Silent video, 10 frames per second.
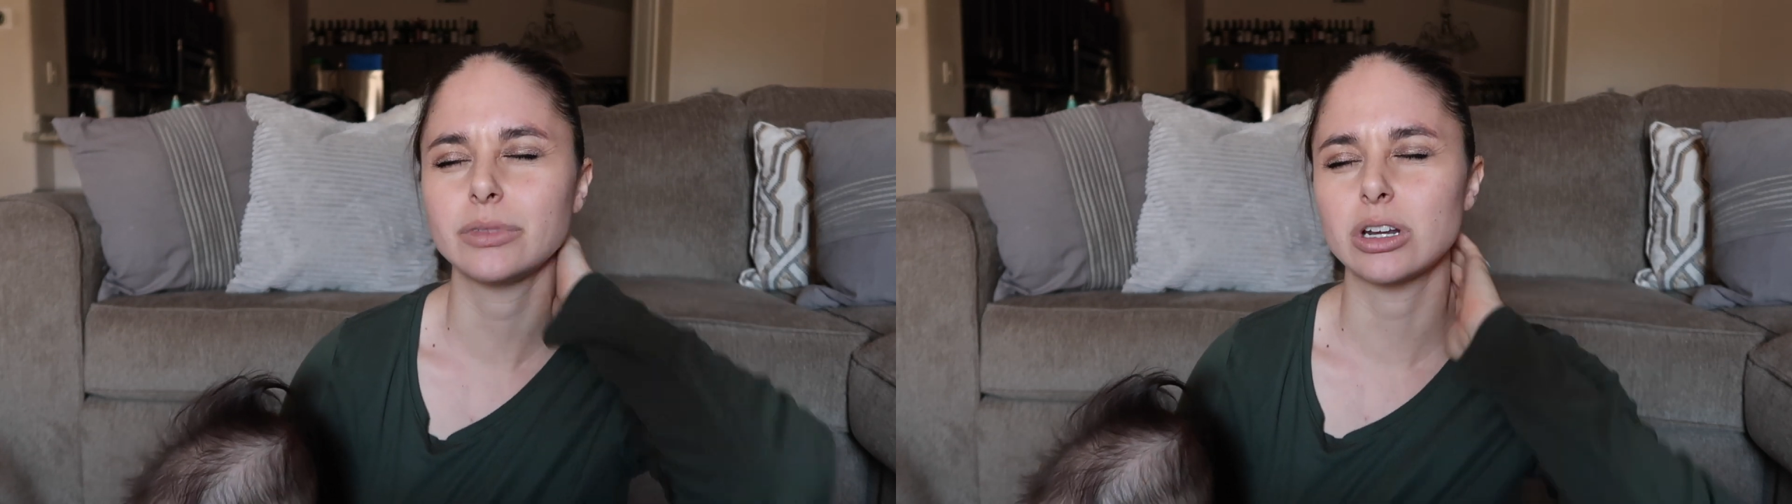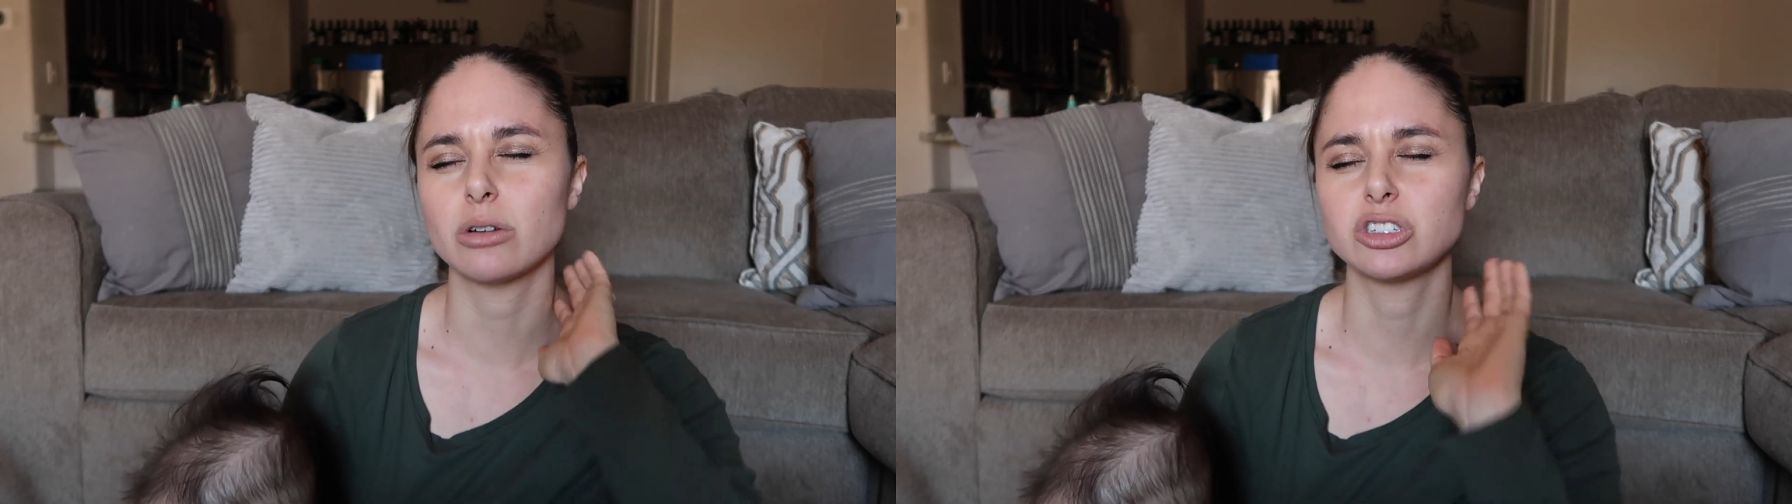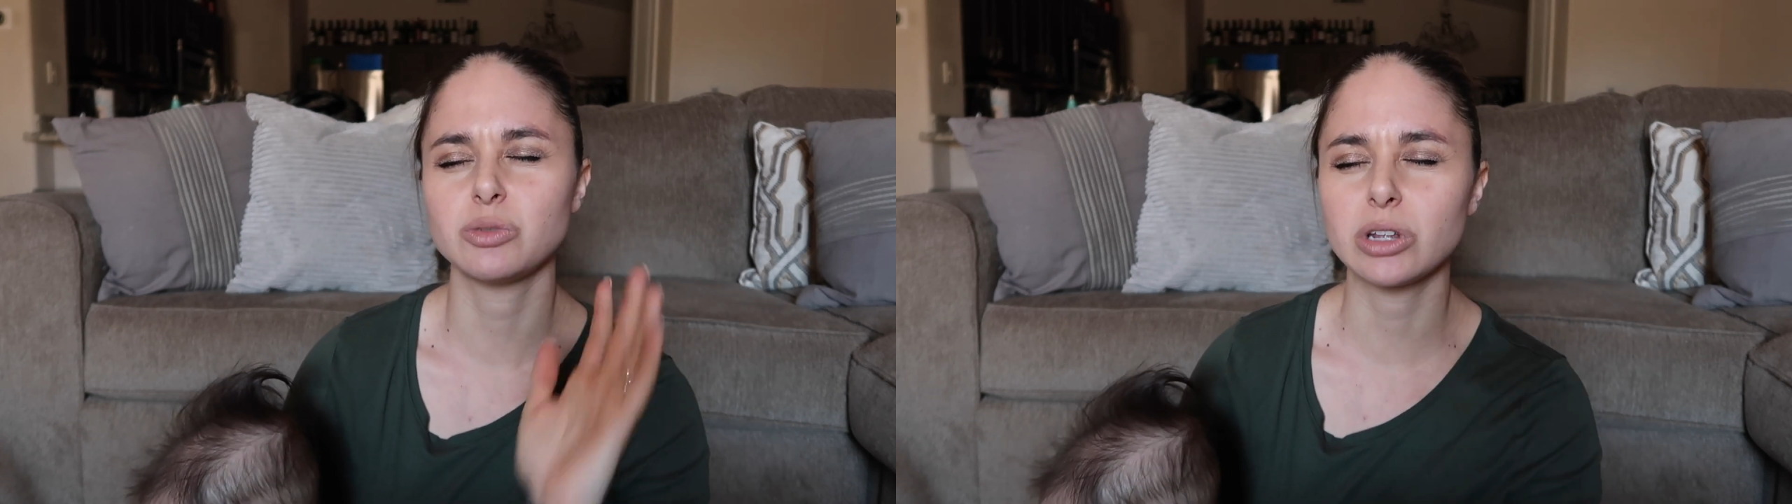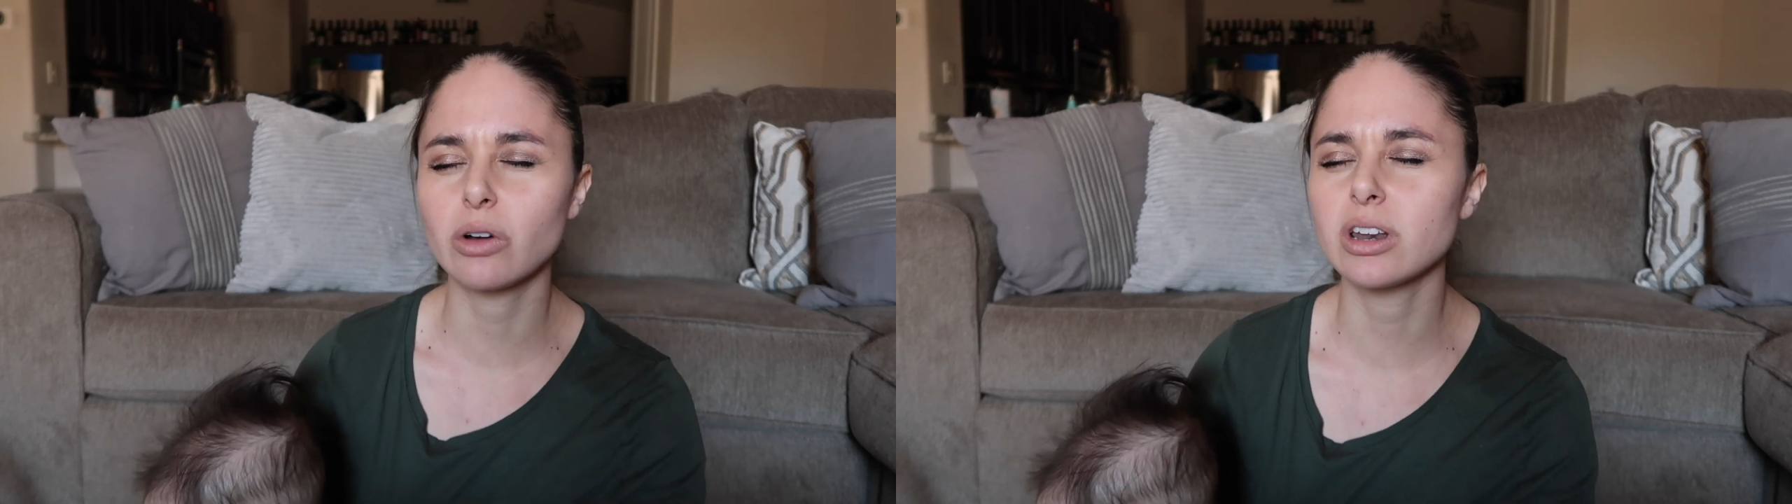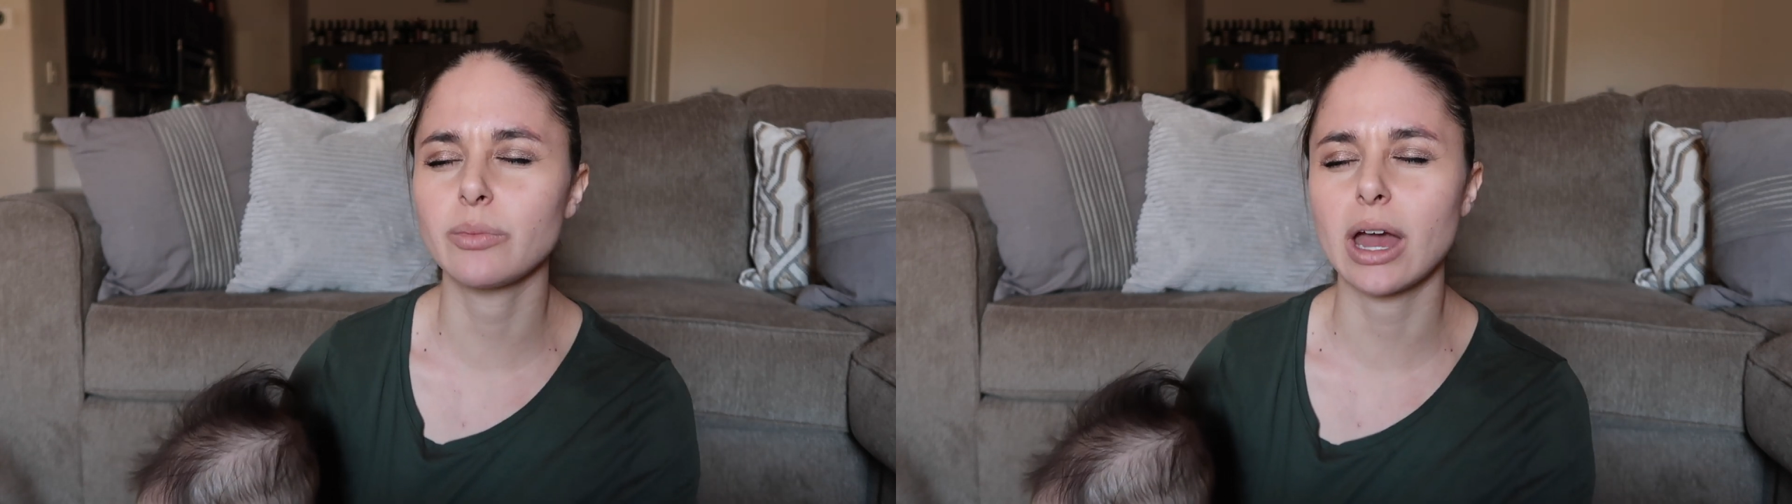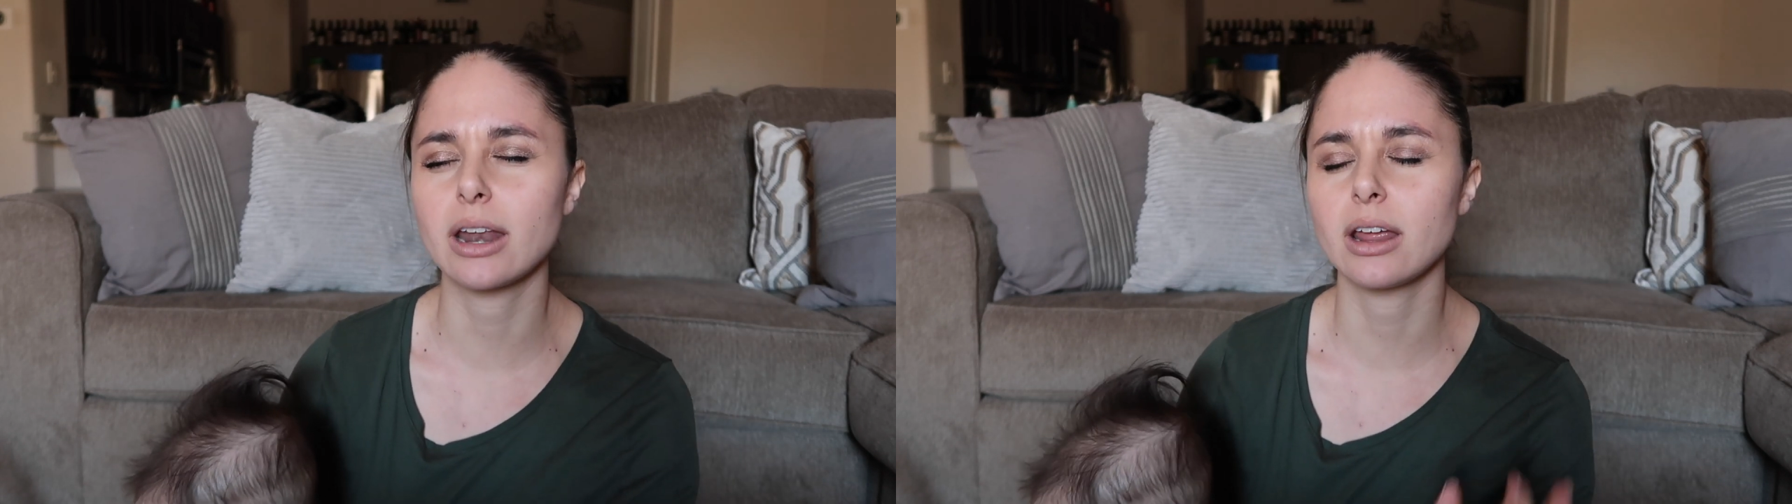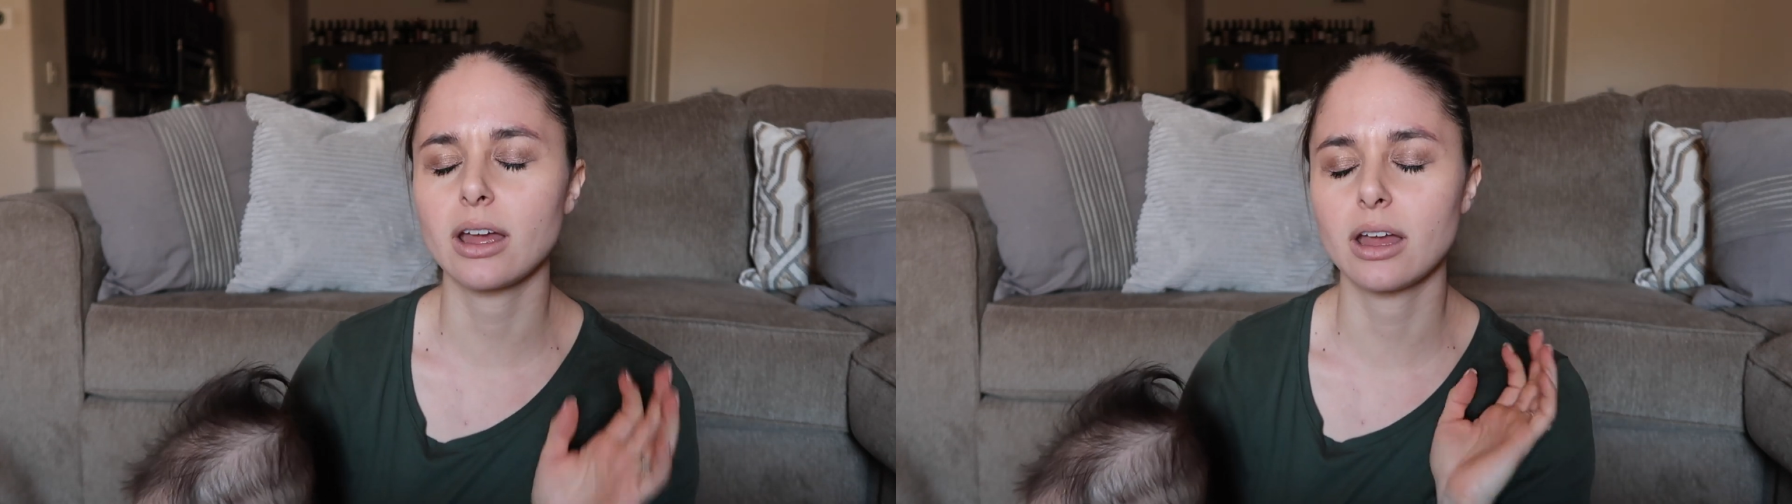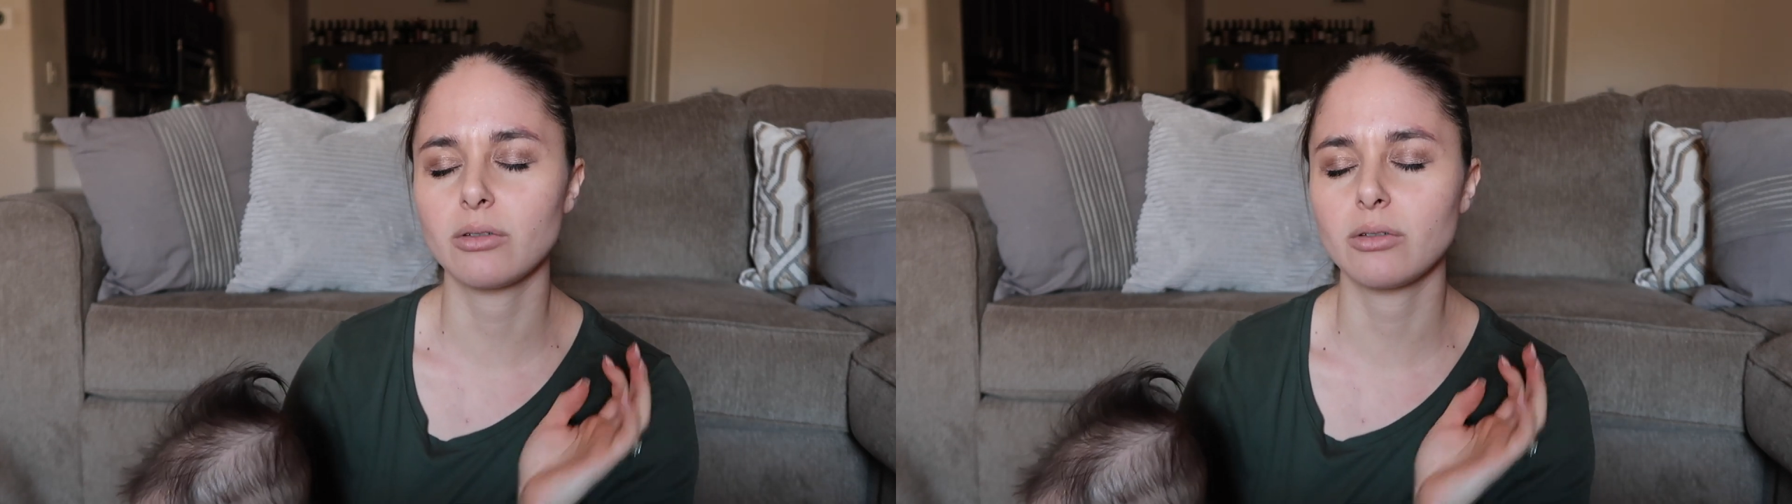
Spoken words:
you know, she'd be going to bed,